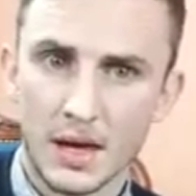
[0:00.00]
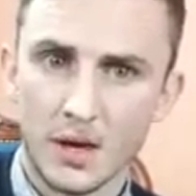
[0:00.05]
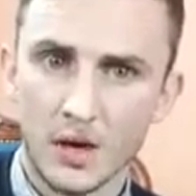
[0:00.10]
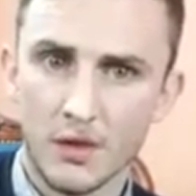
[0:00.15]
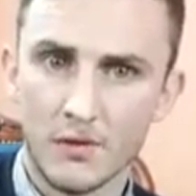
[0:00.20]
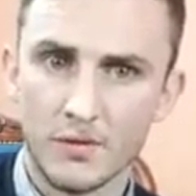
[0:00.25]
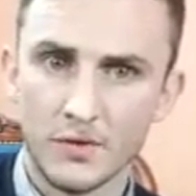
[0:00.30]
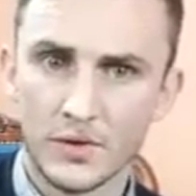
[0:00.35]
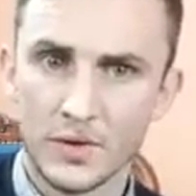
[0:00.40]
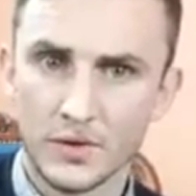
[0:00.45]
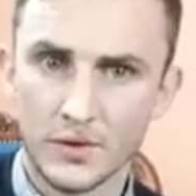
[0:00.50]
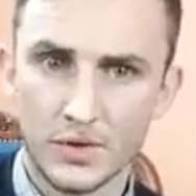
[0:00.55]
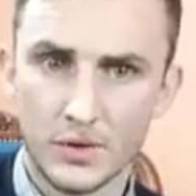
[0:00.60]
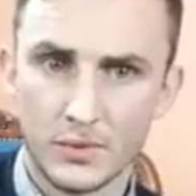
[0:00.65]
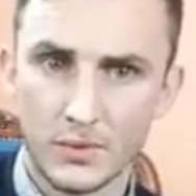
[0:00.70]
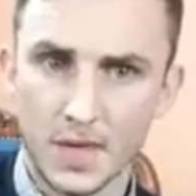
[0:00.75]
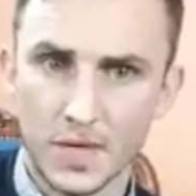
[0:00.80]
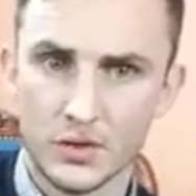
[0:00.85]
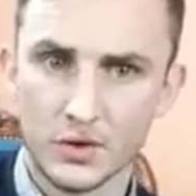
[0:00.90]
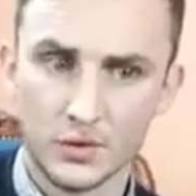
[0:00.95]
confident
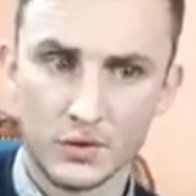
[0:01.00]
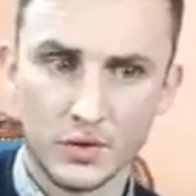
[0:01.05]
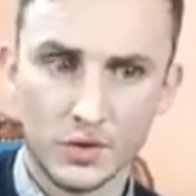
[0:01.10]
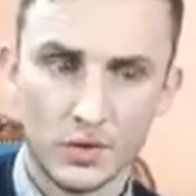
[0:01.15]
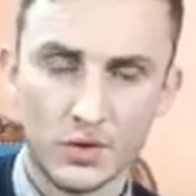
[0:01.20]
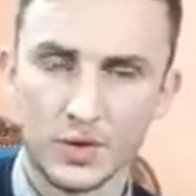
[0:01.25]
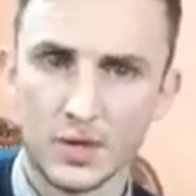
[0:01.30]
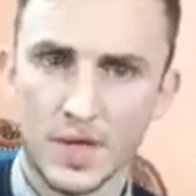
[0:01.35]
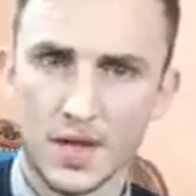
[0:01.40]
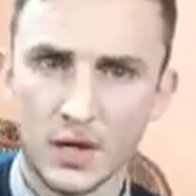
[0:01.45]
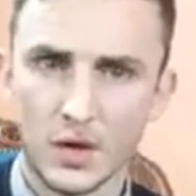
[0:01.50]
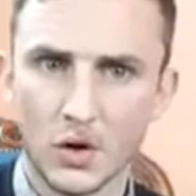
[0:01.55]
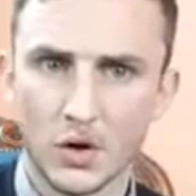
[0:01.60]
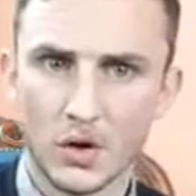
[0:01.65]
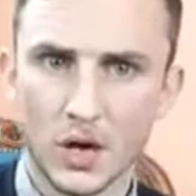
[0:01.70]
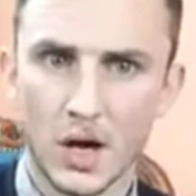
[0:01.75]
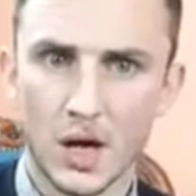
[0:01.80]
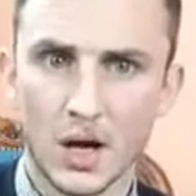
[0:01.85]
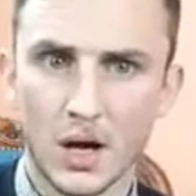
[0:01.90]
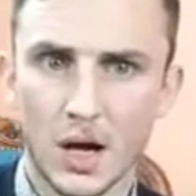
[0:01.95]
to make sure that you can take
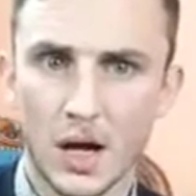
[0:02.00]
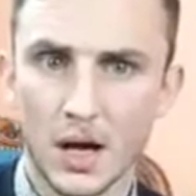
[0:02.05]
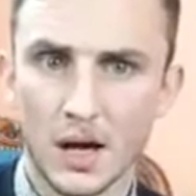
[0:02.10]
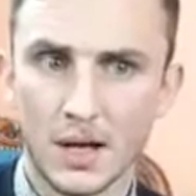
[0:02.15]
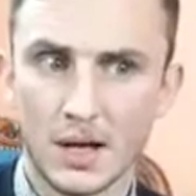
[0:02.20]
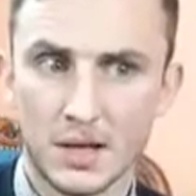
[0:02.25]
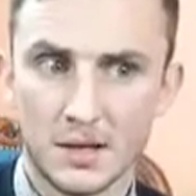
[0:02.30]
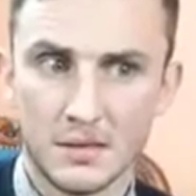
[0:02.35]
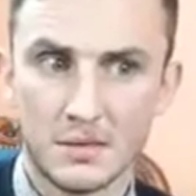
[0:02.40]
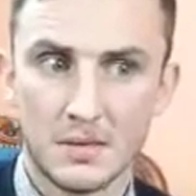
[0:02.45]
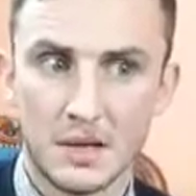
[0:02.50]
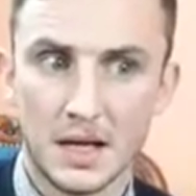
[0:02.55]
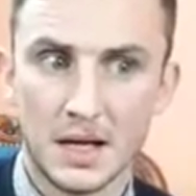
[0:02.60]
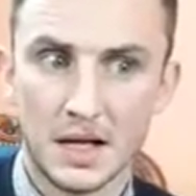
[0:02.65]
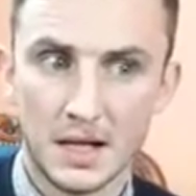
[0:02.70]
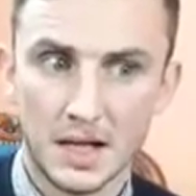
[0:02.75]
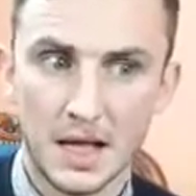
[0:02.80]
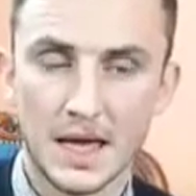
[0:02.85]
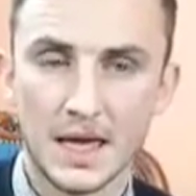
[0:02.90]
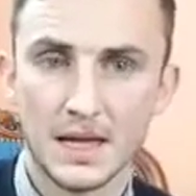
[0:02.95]
on a
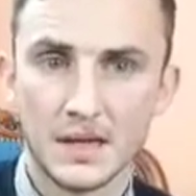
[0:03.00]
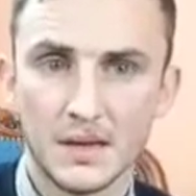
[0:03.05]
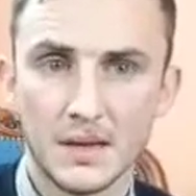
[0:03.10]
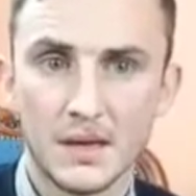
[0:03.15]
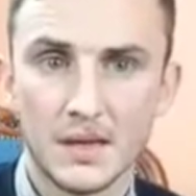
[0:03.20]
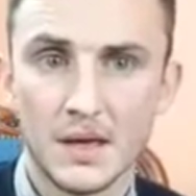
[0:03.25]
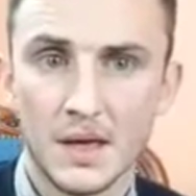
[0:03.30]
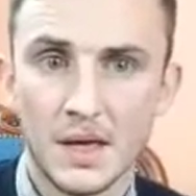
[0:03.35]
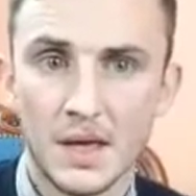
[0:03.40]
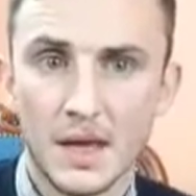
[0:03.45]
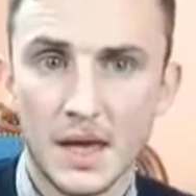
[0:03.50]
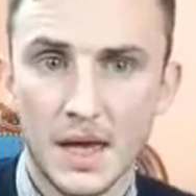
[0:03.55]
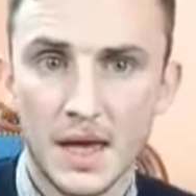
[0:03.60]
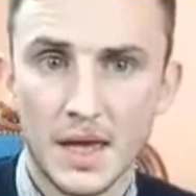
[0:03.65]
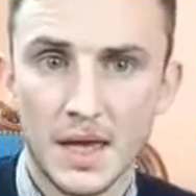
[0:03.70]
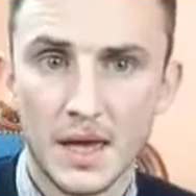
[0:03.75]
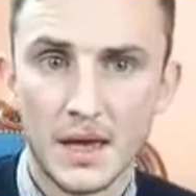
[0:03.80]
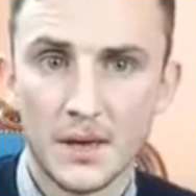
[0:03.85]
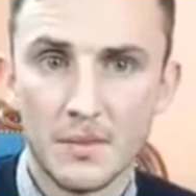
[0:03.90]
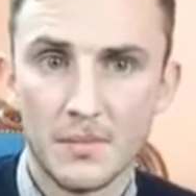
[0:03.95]
client
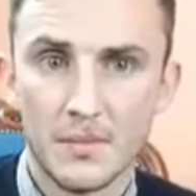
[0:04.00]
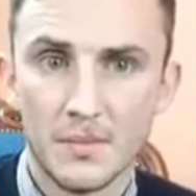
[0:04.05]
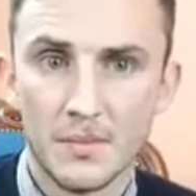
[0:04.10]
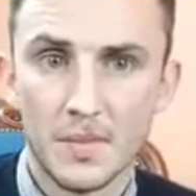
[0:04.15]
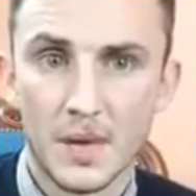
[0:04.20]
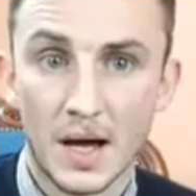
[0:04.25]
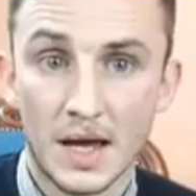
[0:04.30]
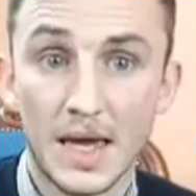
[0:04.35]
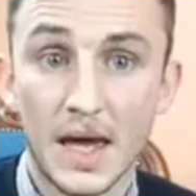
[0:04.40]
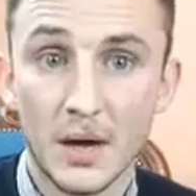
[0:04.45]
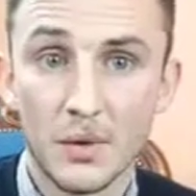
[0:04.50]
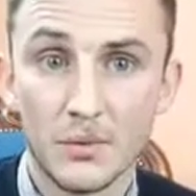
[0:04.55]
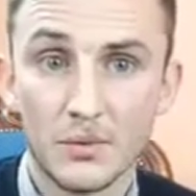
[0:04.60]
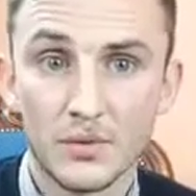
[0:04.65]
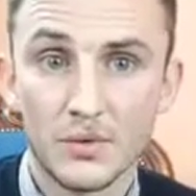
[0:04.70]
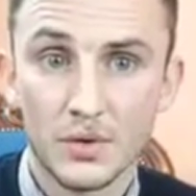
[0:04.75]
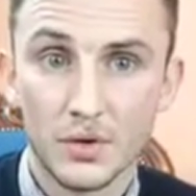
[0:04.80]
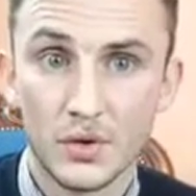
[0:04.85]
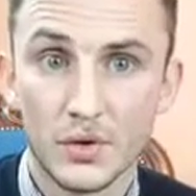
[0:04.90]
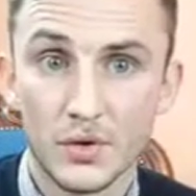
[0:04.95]

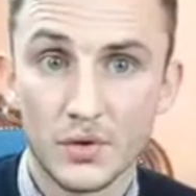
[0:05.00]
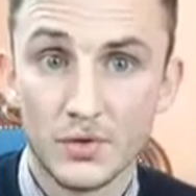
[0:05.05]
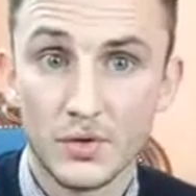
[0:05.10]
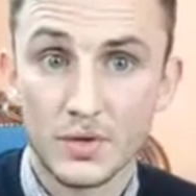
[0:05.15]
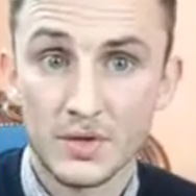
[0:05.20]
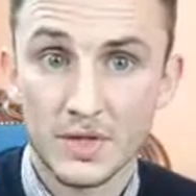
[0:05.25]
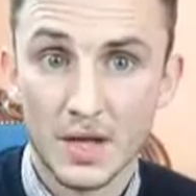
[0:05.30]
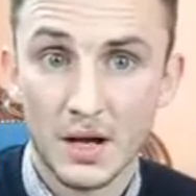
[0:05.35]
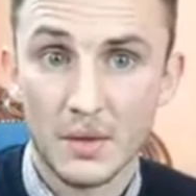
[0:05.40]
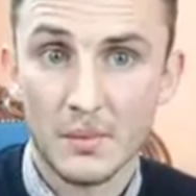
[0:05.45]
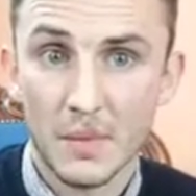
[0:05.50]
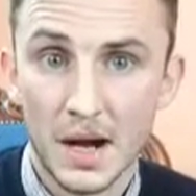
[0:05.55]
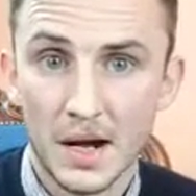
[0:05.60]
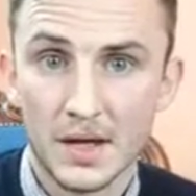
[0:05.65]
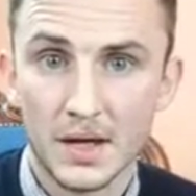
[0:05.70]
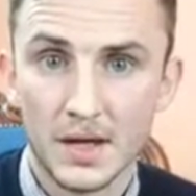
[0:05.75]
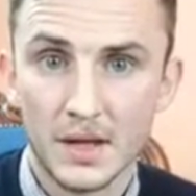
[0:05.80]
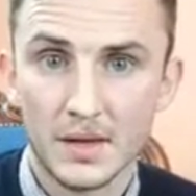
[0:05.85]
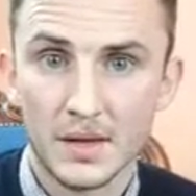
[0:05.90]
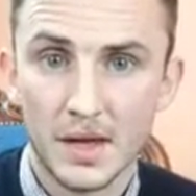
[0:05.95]
account to start
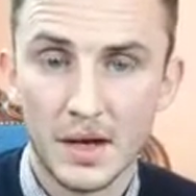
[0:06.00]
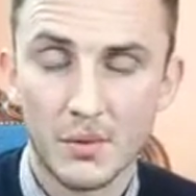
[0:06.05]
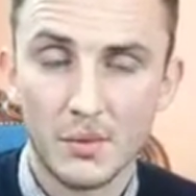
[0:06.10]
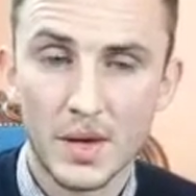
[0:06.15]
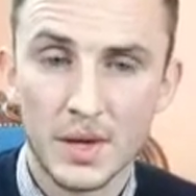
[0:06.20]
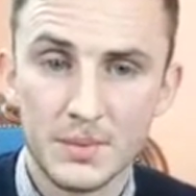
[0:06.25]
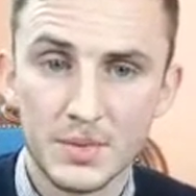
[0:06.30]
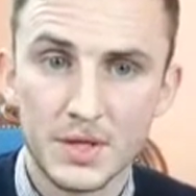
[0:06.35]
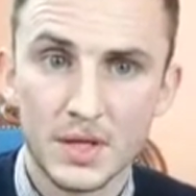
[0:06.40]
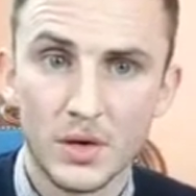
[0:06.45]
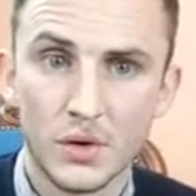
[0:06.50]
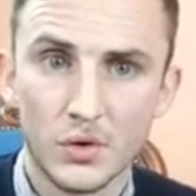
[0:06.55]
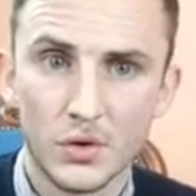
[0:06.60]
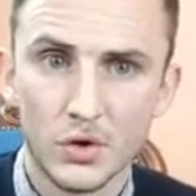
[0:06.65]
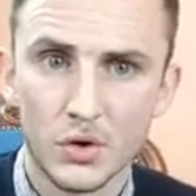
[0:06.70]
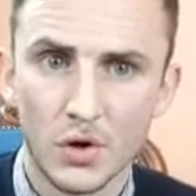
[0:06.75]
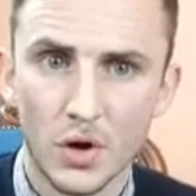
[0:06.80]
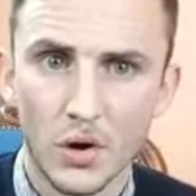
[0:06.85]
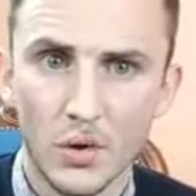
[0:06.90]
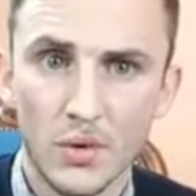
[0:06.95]
marketing their website on
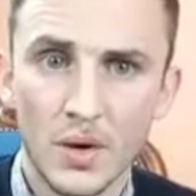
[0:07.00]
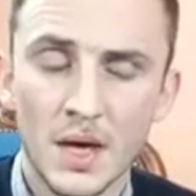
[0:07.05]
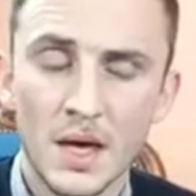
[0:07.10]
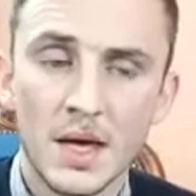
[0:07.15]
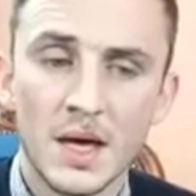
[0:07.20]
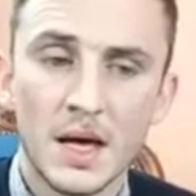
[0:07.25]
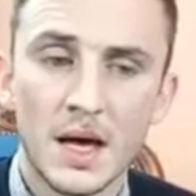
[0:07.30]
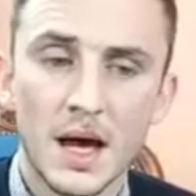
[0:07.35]
Google,